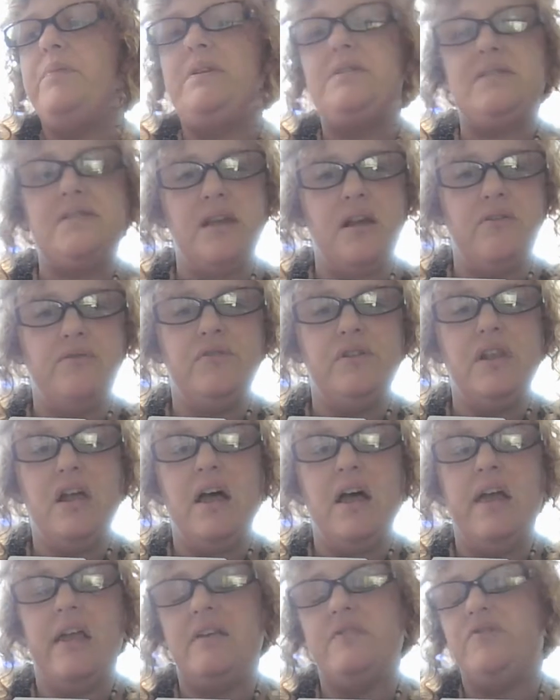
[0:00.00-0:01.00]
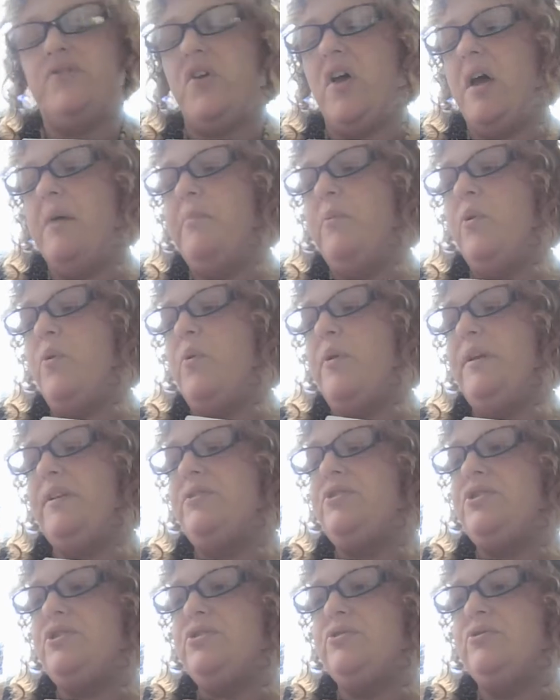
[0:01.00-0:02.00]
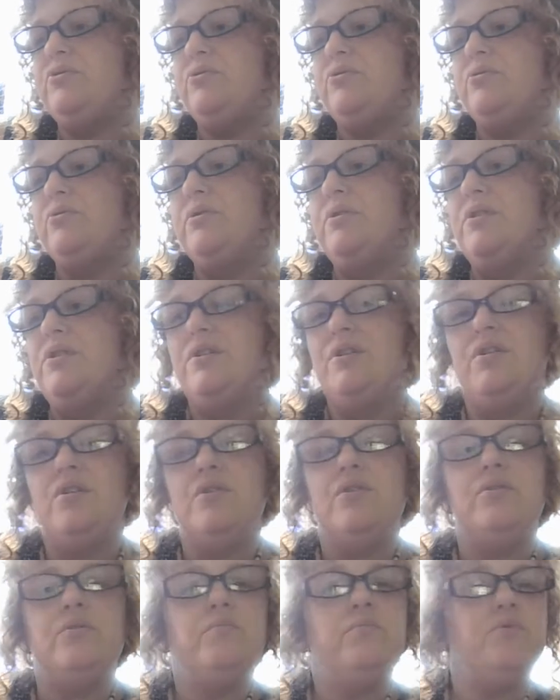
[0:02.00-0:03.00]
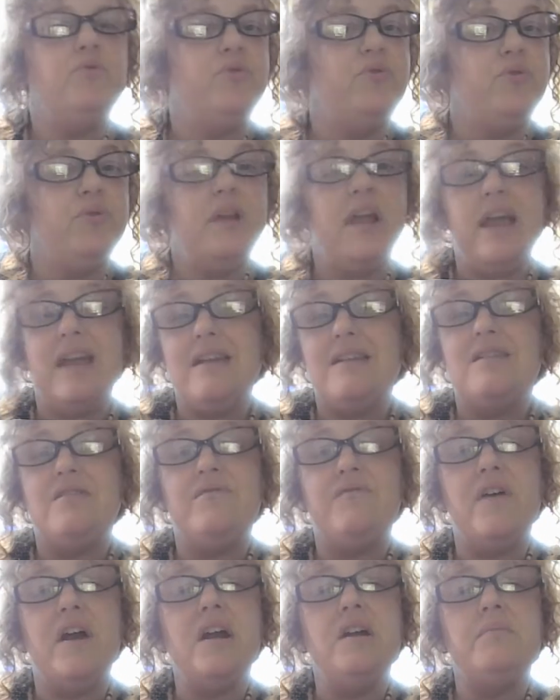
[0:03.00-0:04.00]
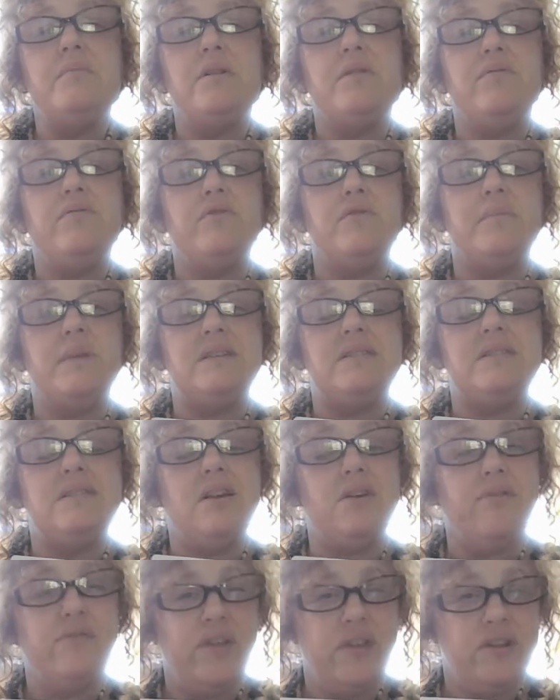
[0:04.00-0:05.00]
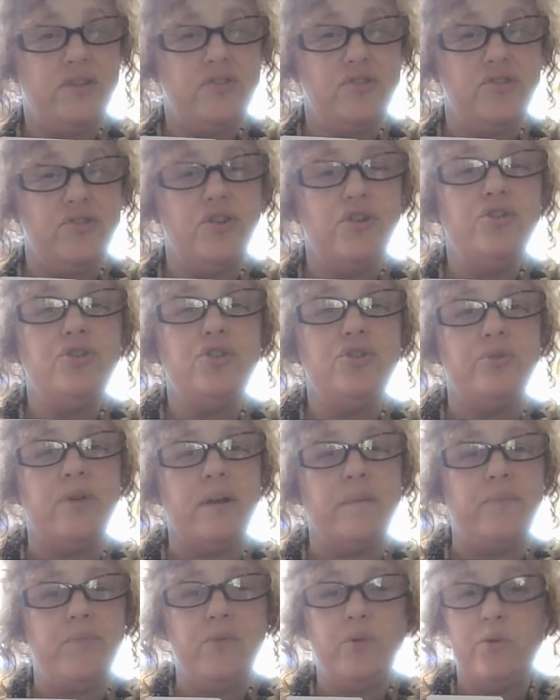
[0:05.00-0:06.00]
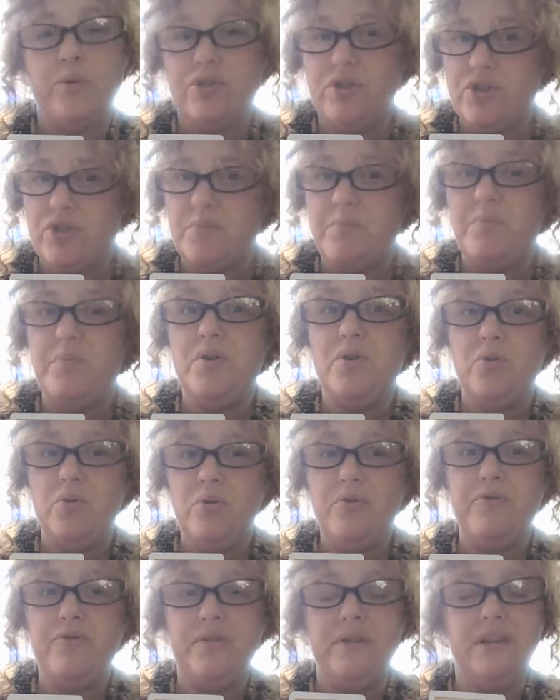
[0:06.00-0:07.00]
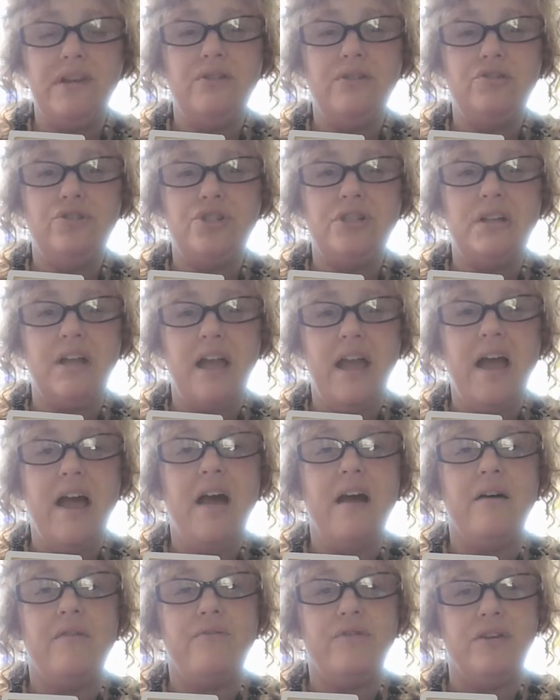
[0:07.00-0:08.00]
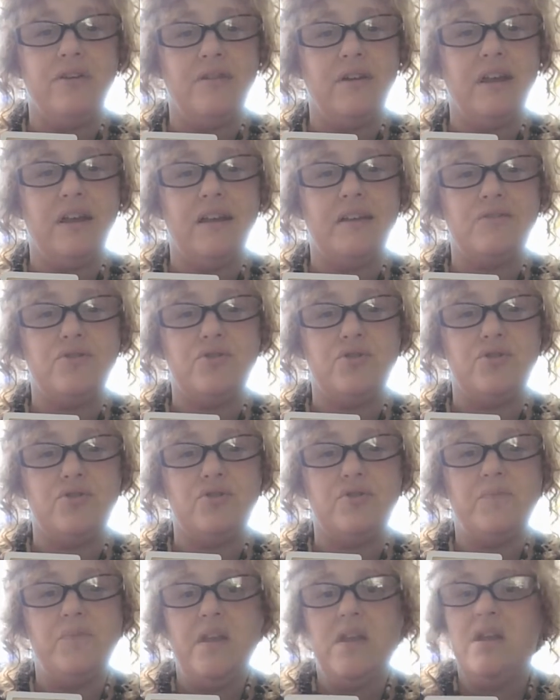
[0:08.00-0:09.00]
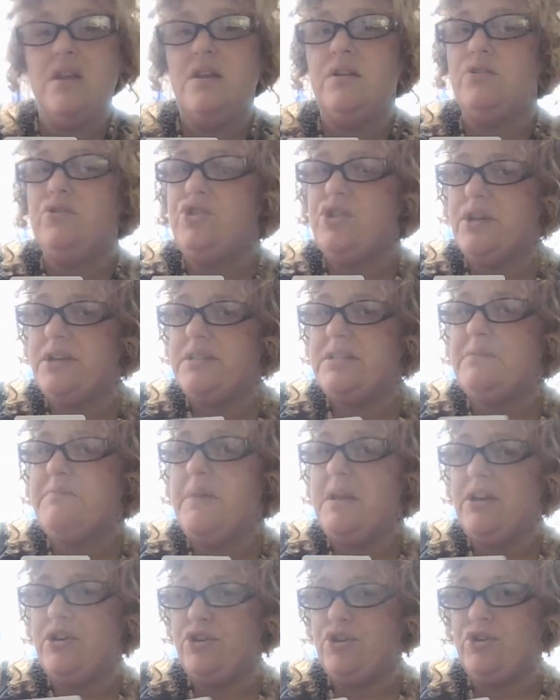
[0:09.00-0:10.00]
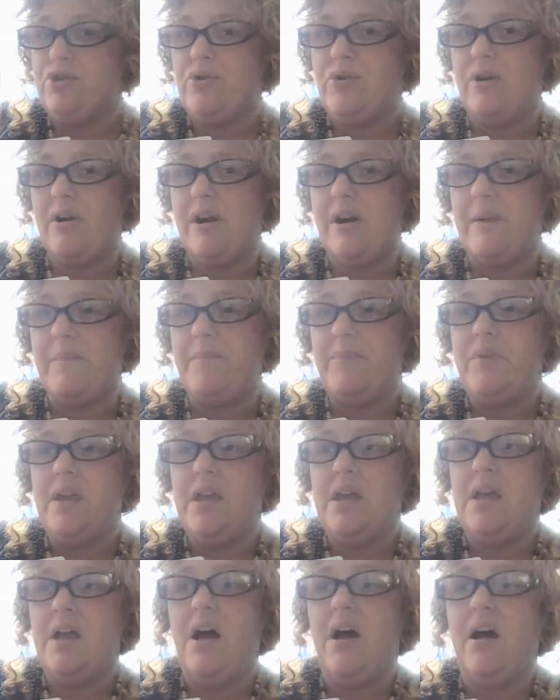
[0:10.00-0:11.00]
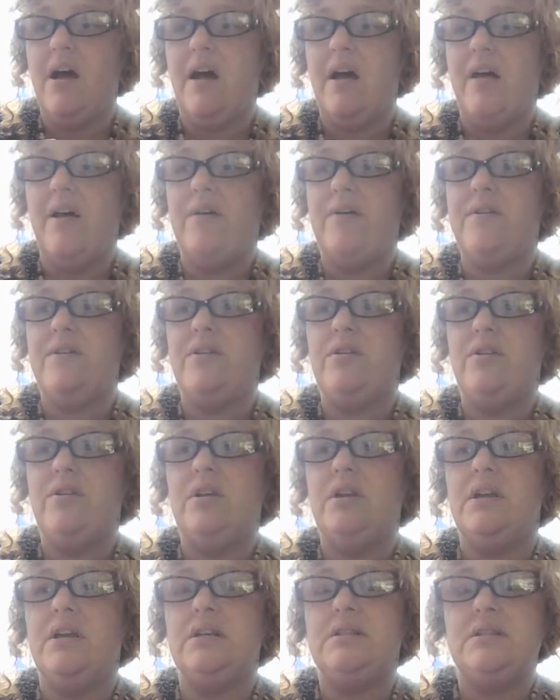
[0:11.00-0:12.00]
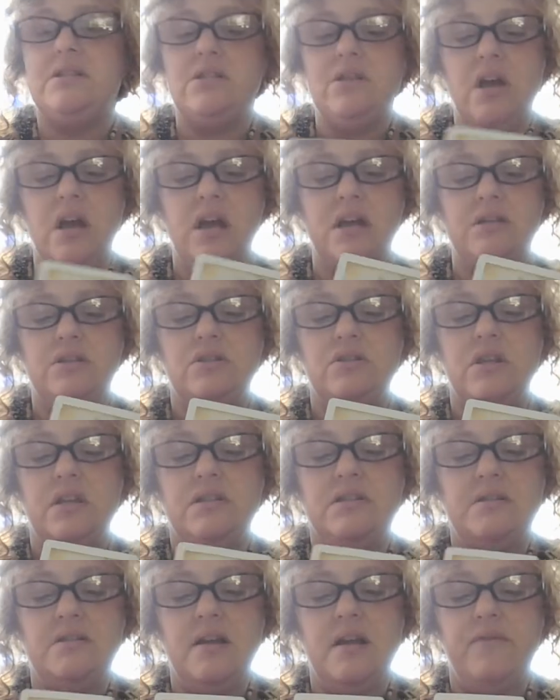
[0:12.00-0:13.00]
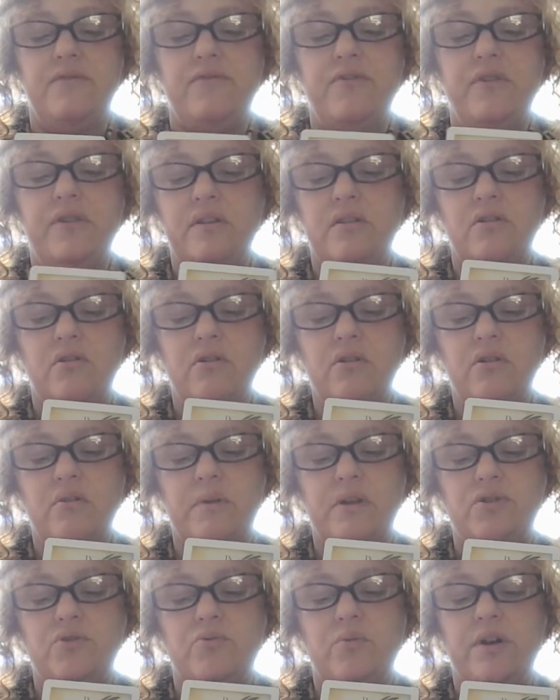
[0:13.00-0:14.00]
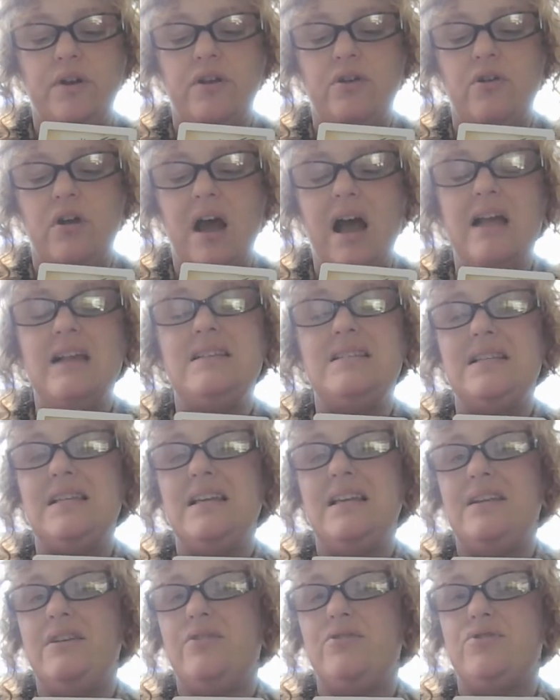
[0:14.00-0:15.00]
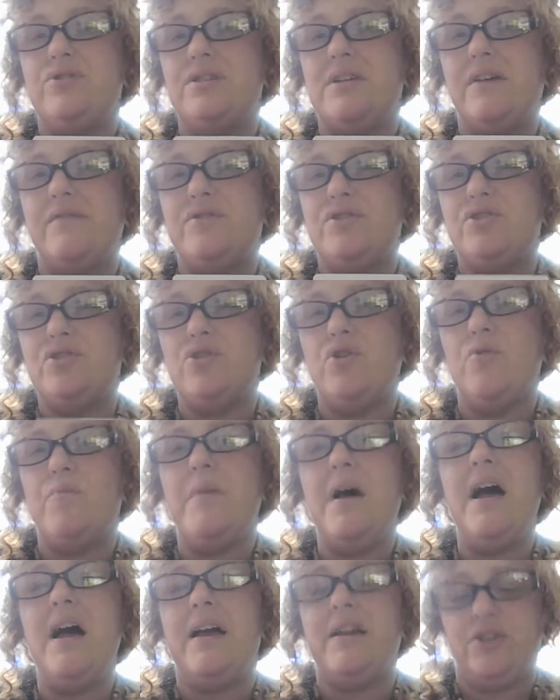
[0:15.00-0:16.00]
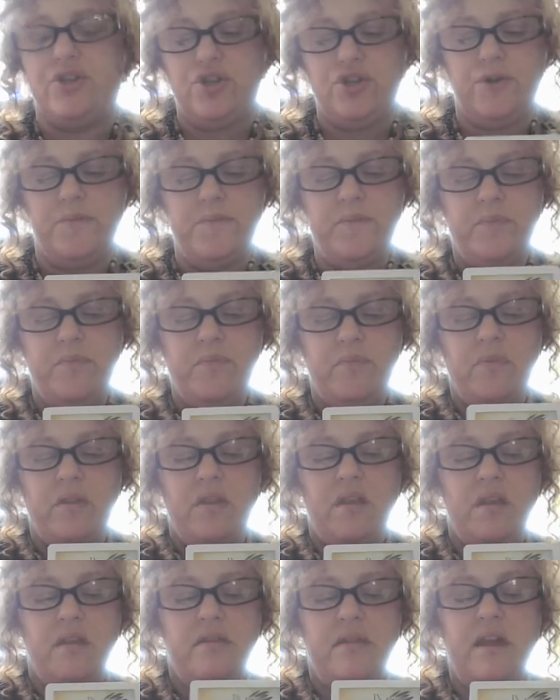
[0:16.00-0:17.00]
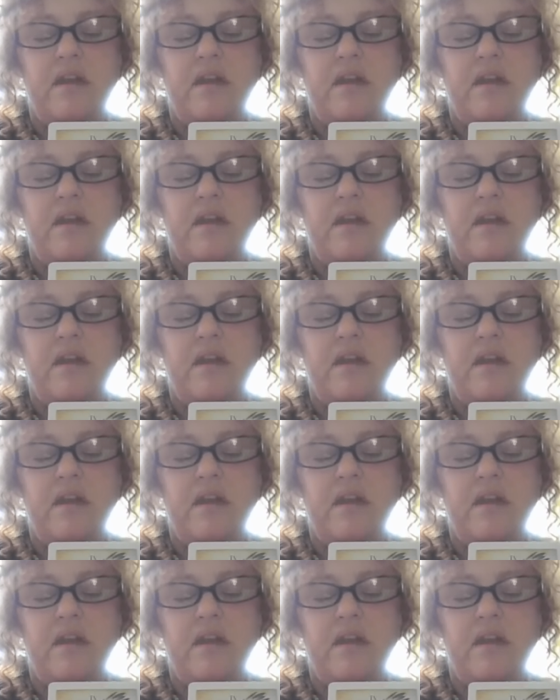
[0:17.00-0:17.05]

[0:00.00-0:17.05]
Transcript: self-reliant. I'm going to create an environment for myself that is nurturing, which is a beautiful energy to have here, Cancers. Just make sure it's not fully the Hermit, where you're isolating yourself so much that